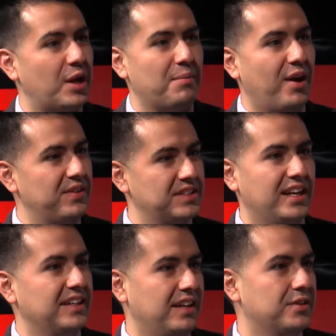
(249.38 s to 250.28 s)
Obviously, I
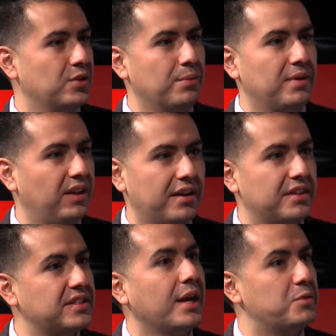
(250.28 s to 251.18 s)
assume a lot of the
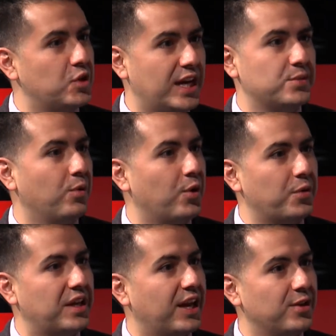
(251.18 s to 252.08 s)
times you guys will go
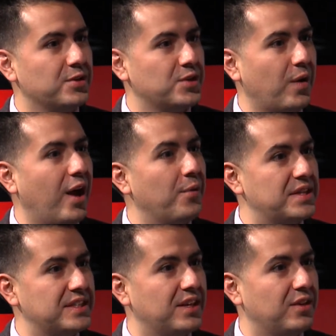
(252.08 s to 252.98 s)
together. So how is
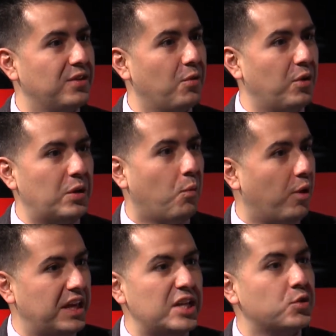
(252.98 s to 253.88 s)
it,
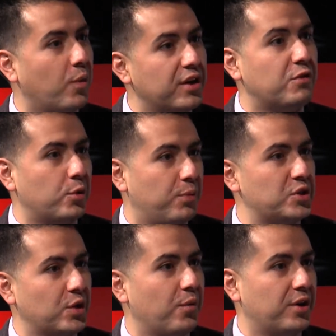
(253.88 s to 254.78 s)
each one of you pushing
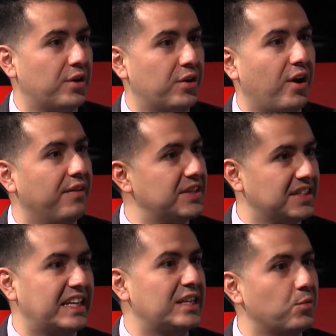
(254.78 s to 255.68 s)
one another? Obviously,
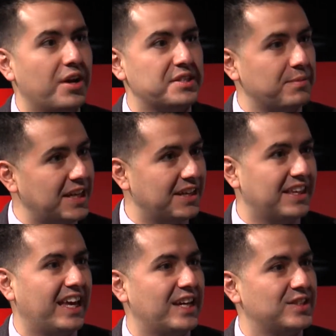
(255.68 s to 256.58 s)
he's won some King of the
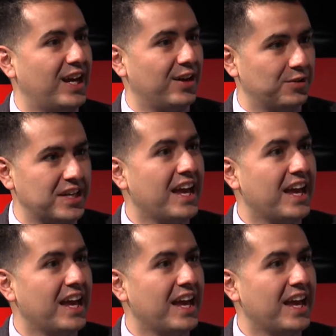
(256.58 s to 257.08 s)
Cage titles.